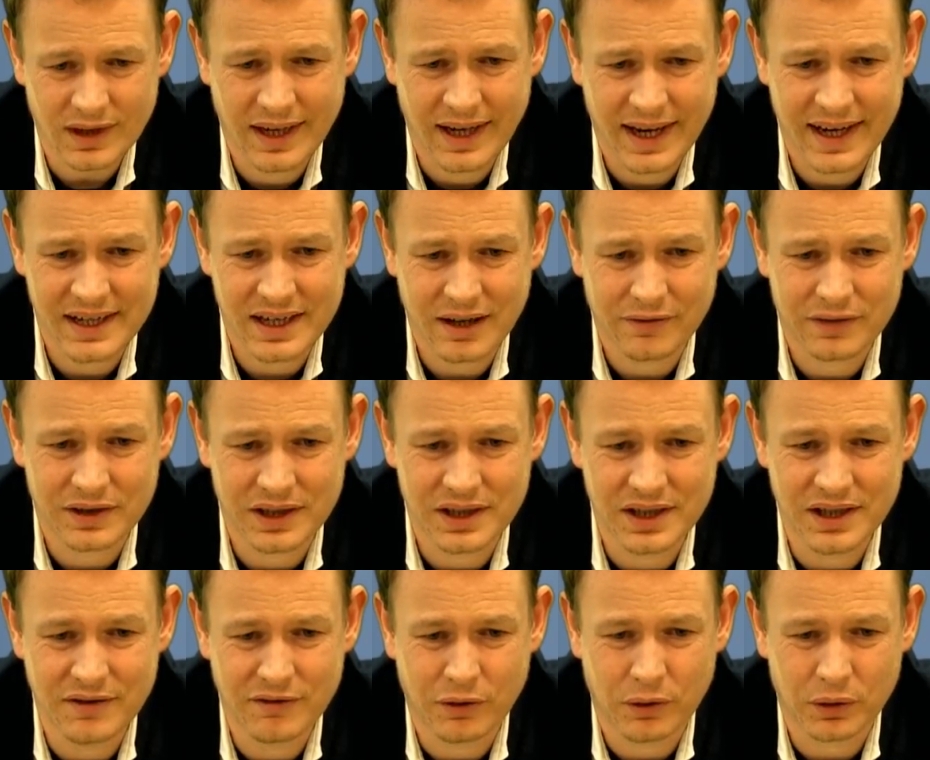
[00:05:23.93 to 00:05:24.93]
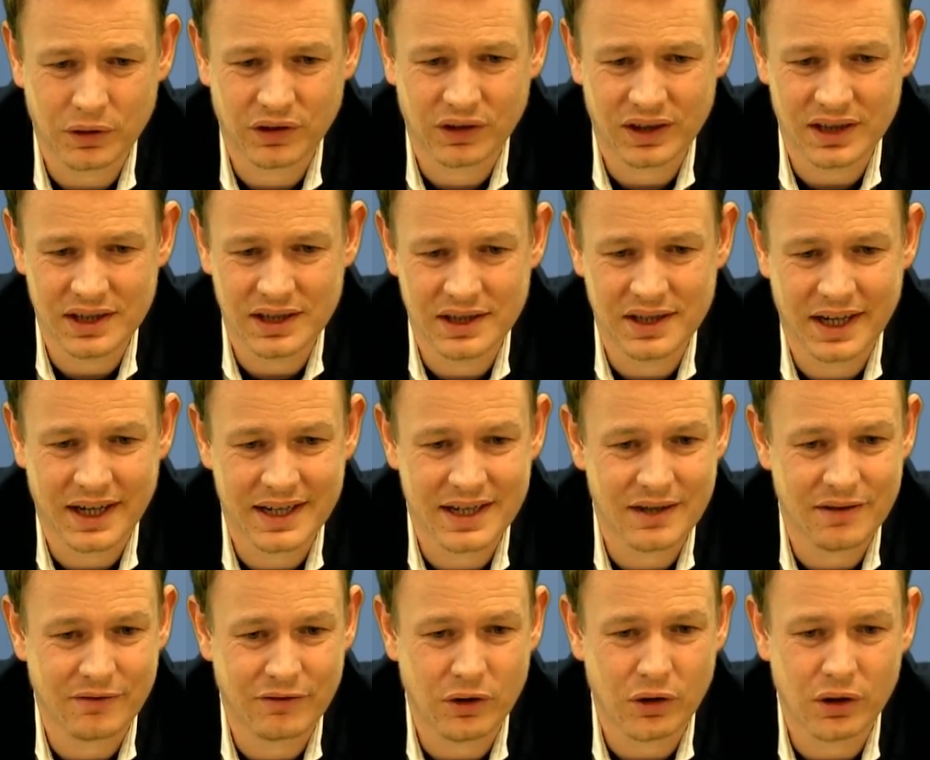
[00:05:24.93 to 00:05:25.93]
And after d4, cd, knight
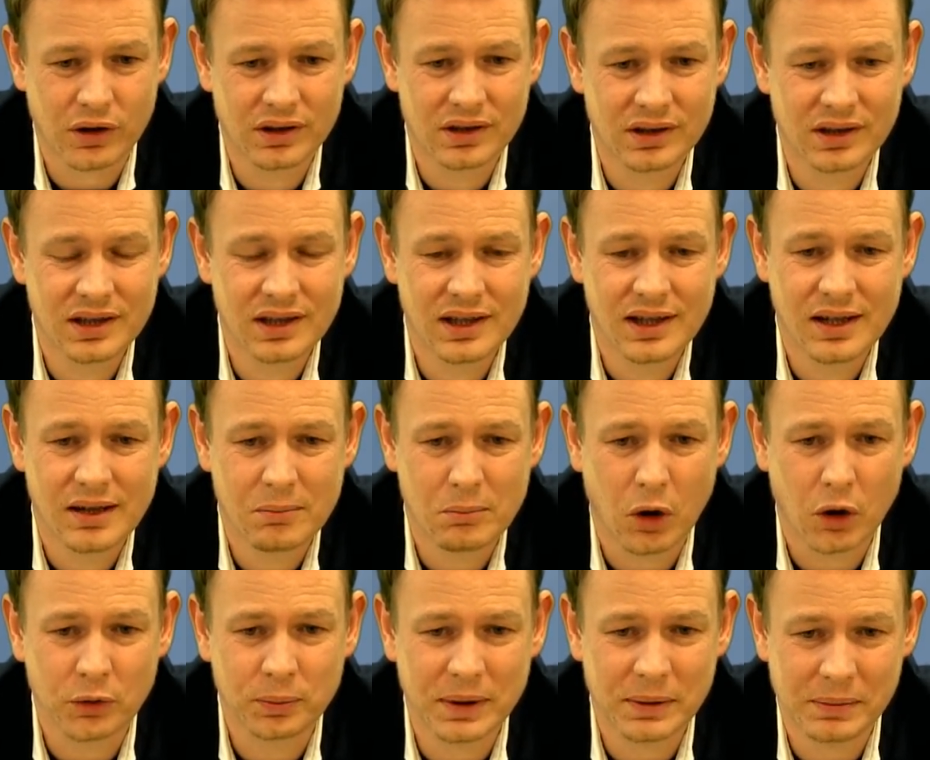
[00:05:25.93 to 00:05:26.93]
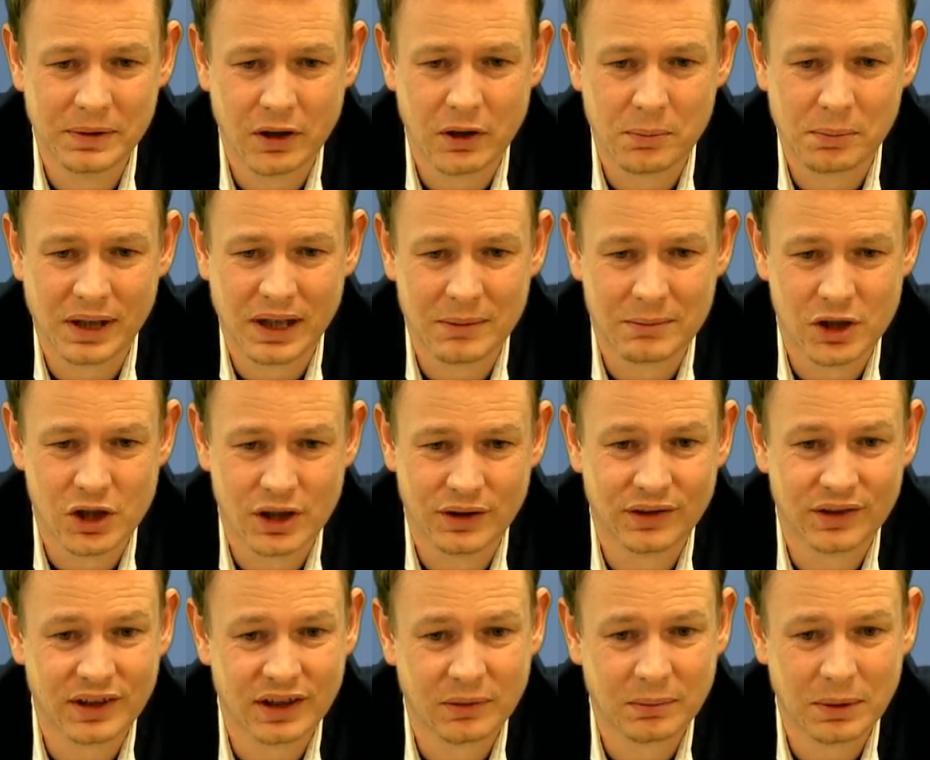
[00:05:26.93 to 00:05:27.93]
d4. Most people don't play
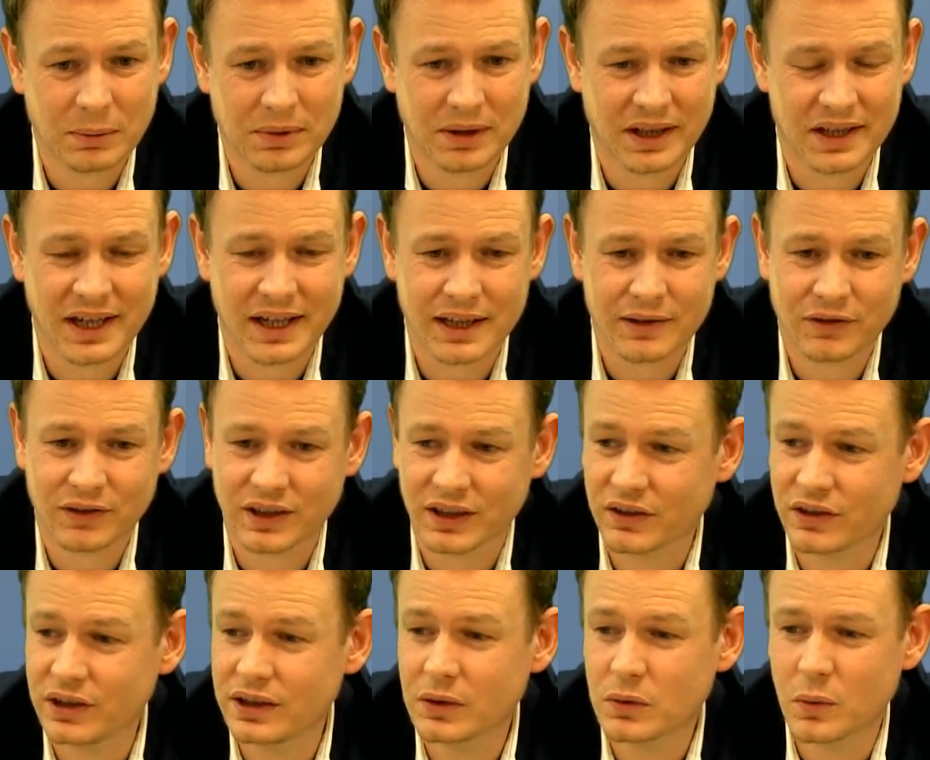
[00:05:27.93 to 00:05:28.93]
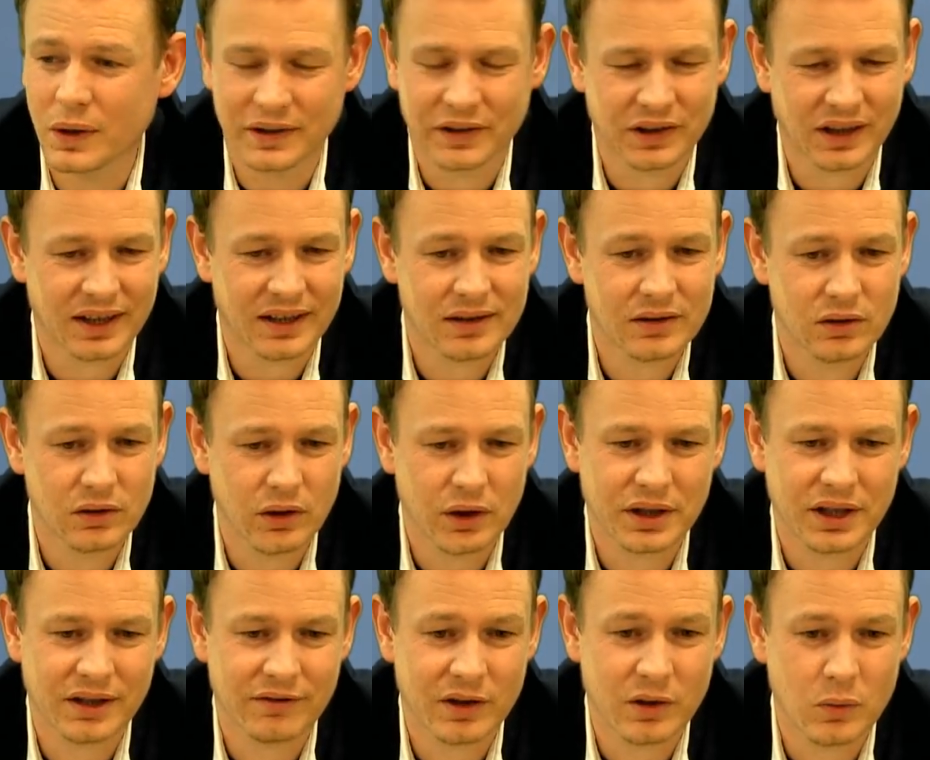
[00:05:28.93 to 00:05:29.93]
g6, but play knight f6 here once again,
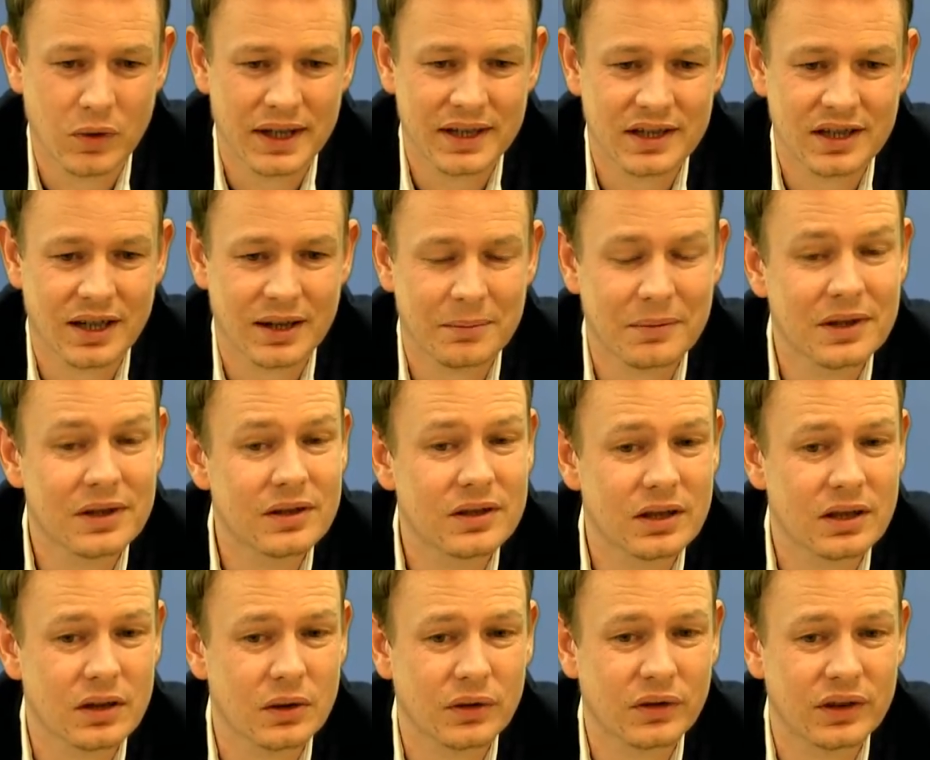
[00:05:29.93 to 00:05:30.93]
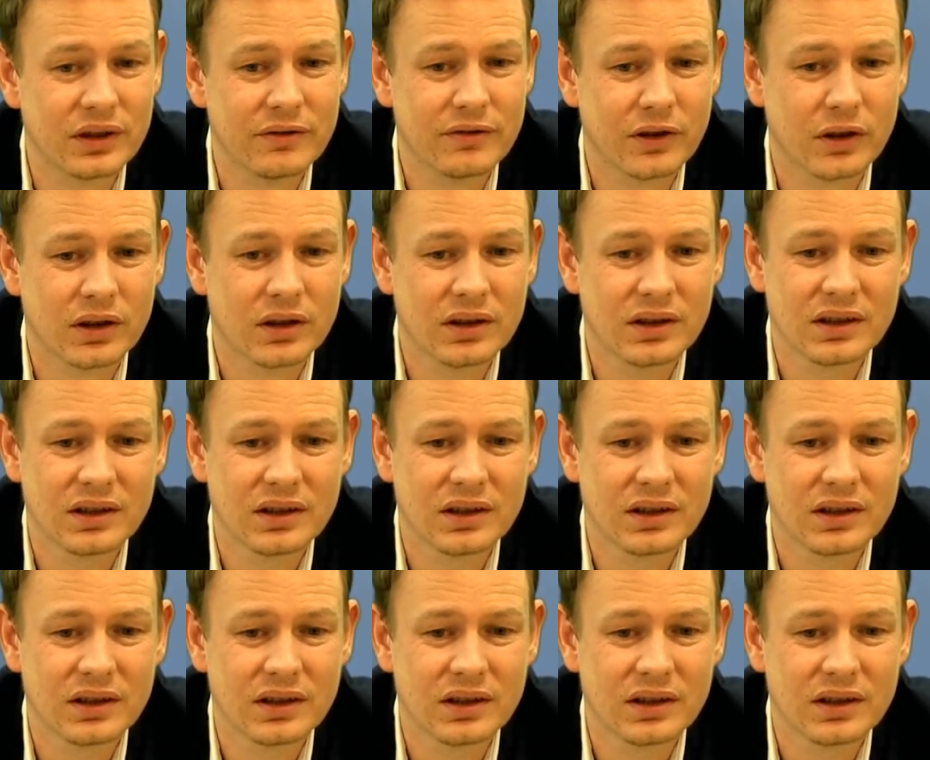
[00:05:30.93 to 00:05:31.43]
not giving white time to go c4.